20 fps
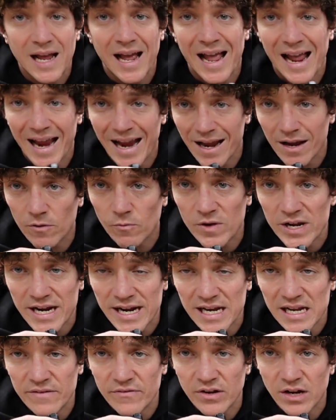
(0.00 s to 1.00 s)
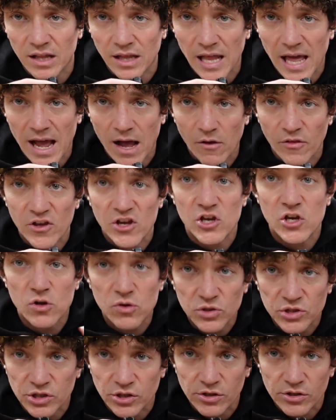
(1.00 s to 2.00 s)
and we can even allow the
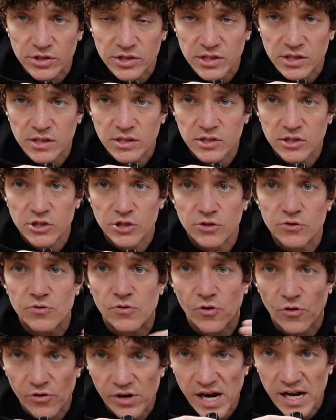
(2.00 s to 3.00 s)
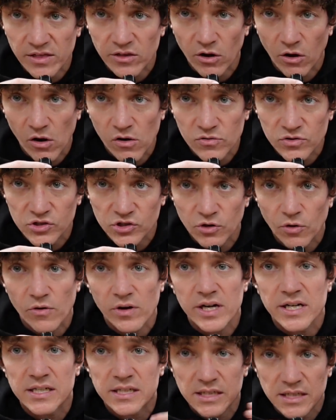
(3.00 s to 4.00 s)
users to create their own
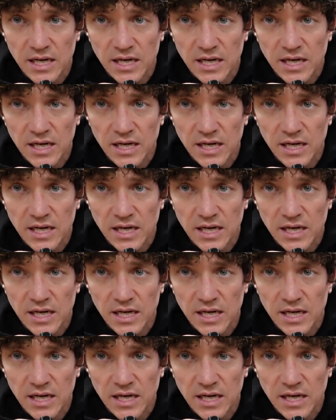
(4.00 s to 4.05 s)
stories